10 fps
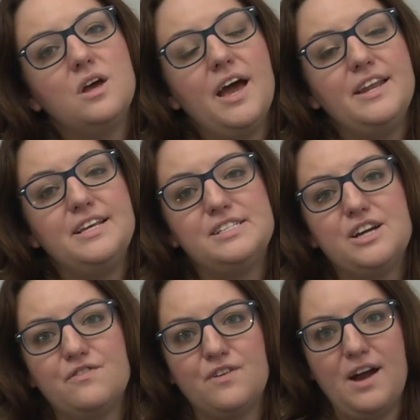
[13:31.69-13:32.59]
and he's
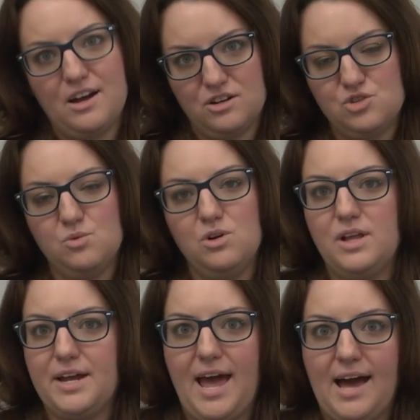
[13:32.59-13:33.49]
there for
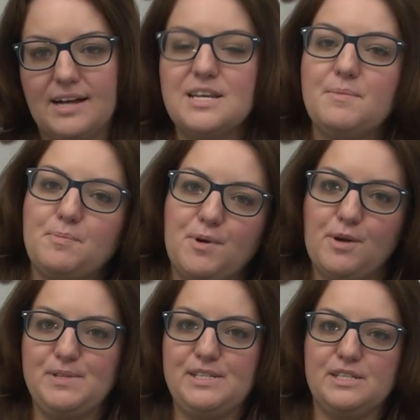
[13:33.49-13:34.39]
actual academic
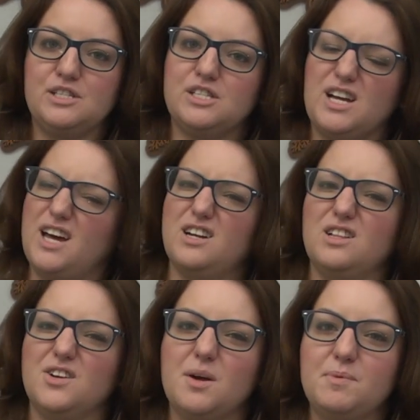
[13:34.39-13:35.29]
purposes to kind of
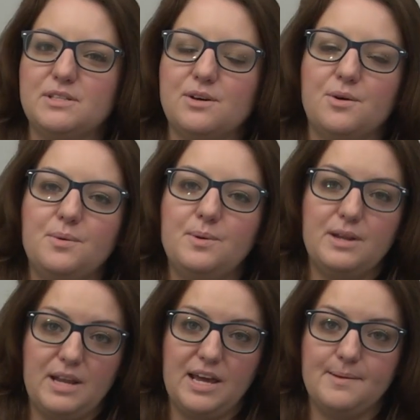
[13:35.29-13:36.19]
clear up his own
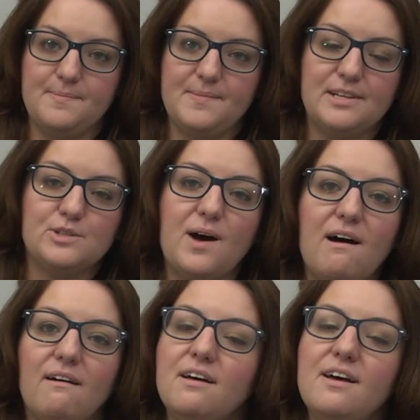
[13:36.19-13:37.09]
name as
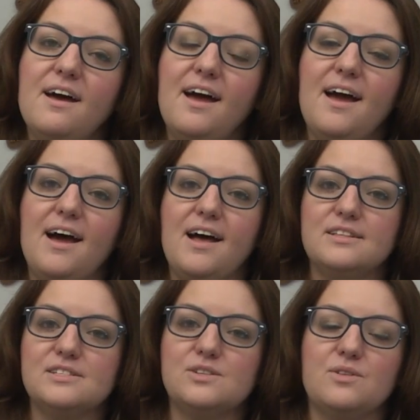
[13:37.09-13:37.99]
well.
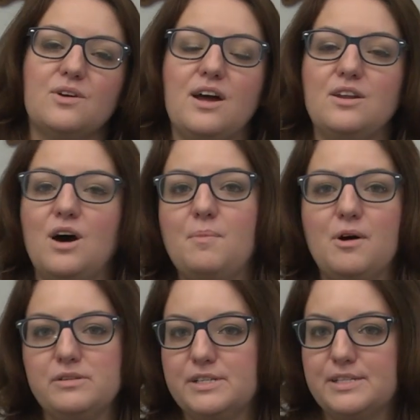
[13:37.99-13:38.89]
And so they're on
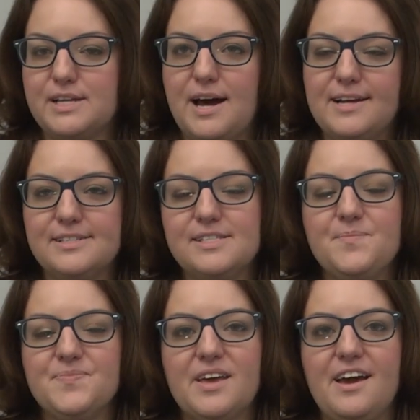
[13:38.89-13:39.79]
opposing sides.
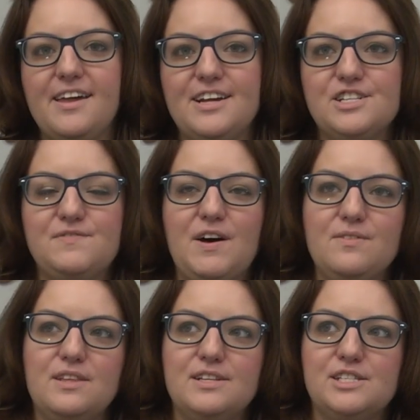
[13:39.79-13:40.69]
And I just
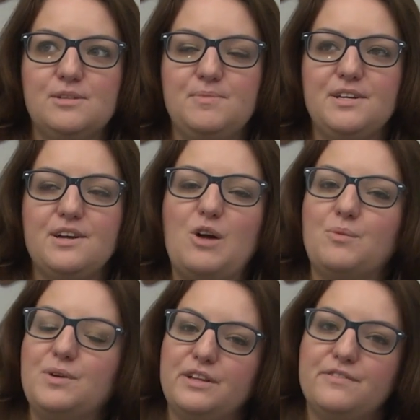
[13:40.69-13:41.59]
found this to be a
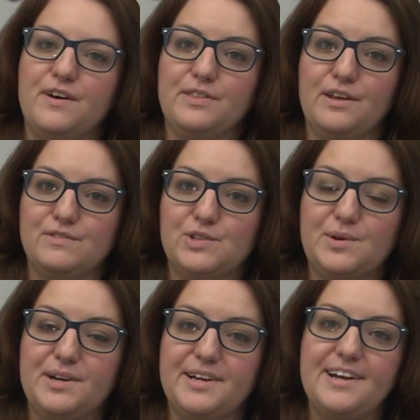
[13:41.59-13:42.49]
really fun love
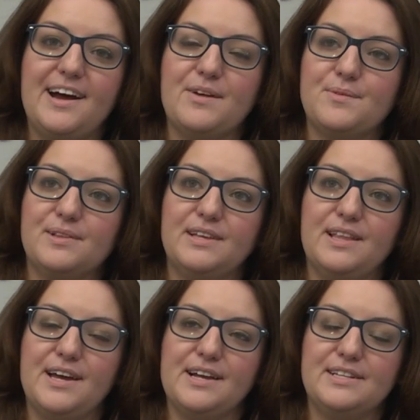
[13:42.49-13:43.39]
story. I really
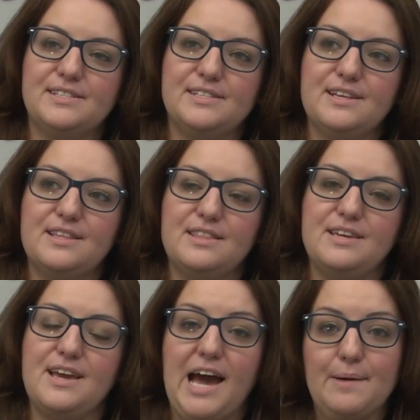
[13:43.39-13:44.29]
liked
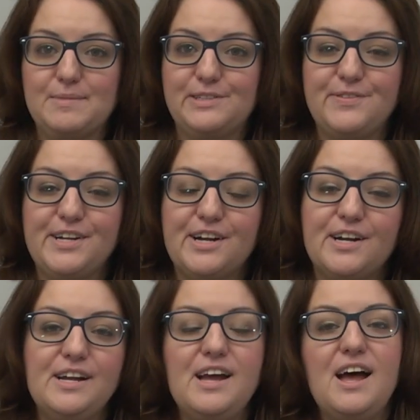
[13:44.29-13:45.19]
the
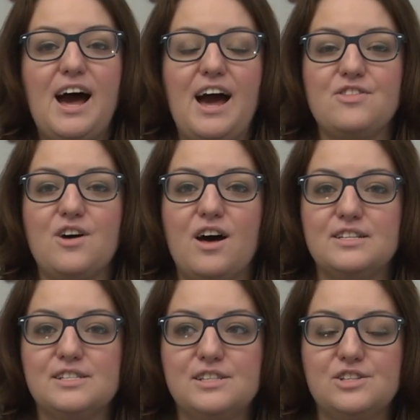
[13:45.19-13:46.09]
atmosphere. I
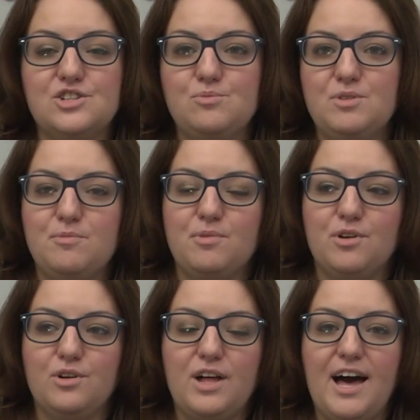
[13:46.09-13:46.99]
thought the two
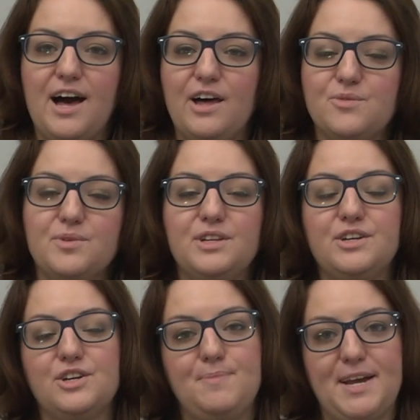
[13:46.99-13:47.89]
people had really
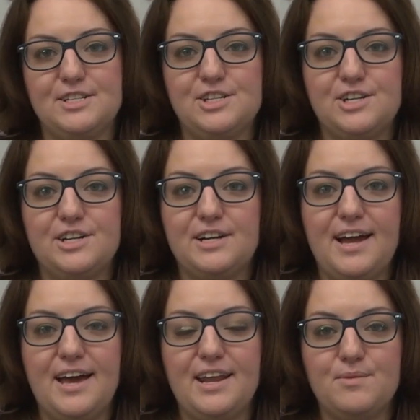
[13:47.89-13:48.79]
good banter,
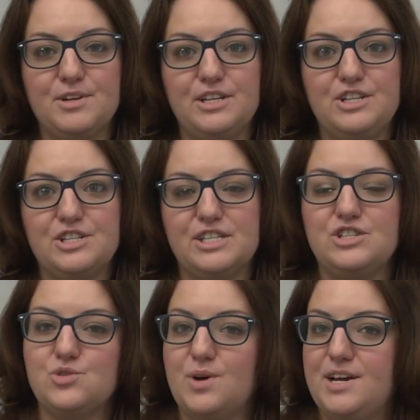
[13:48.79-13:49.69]
and I really just
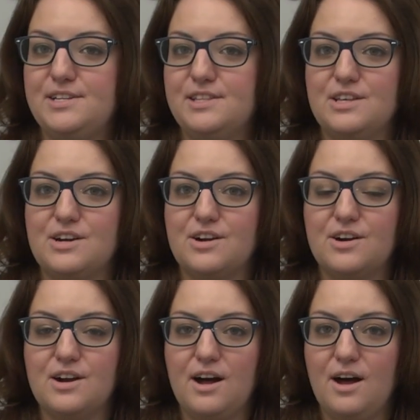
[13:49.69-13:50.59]
enjoyed
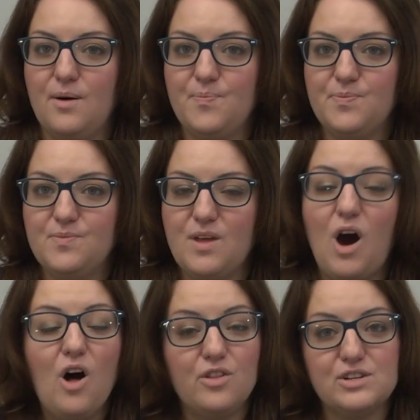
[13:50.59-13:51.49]

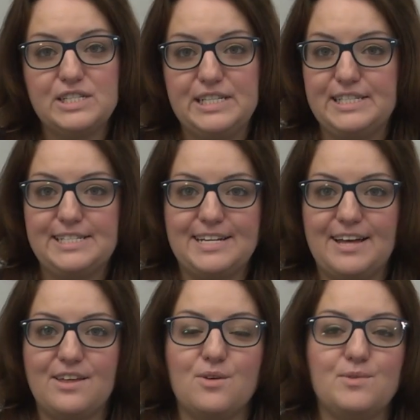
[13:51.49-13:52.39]
all their scenes
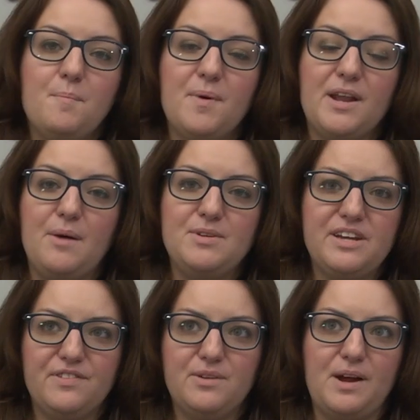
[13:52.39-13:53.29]
together. But I would
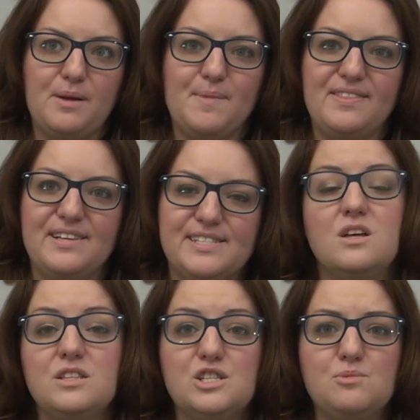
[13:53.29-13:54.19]
definitely recommend this.
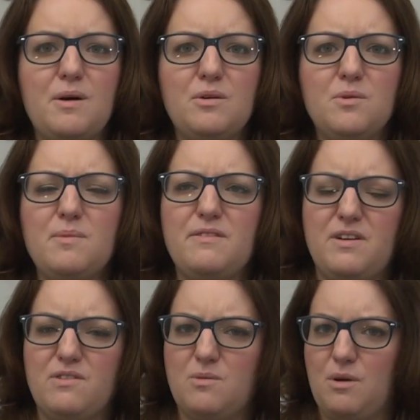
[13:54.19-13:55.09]
This is probably one of my
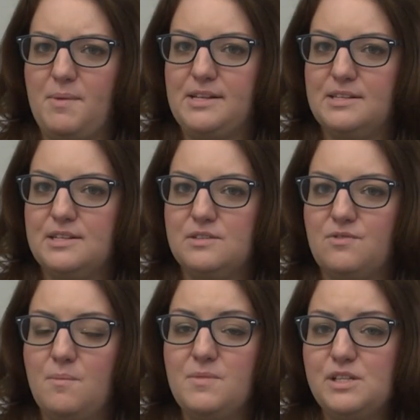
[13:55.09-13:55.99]
favorite romances
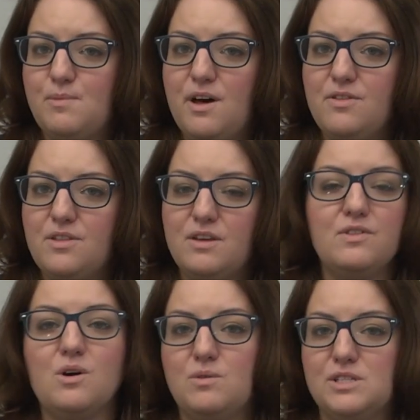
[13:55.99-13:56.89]
from this month,
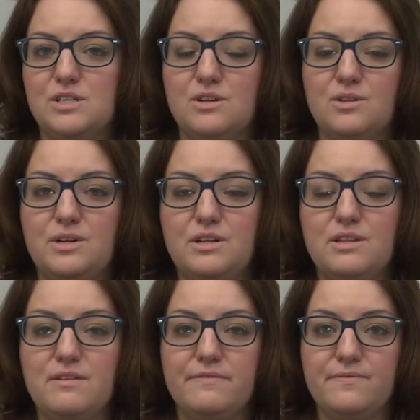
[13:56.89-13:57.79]
even though it wasn't included
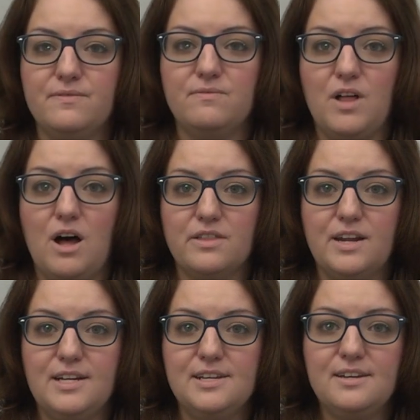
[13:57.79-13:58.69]
in the vlog
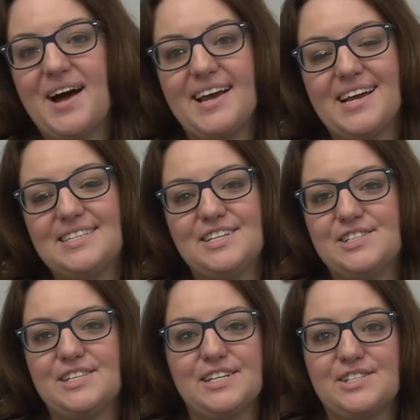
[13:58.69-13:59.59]
that I did. I guess I
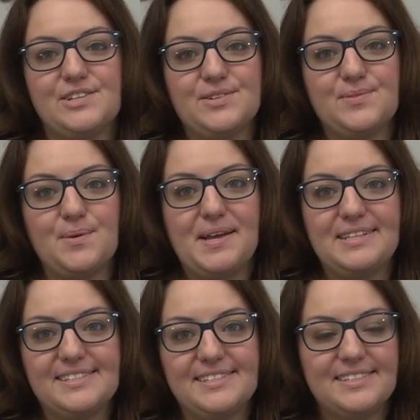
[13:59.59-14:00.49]
just like certain
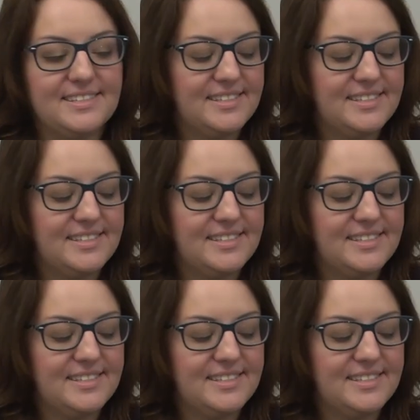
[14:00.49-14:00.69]
romances.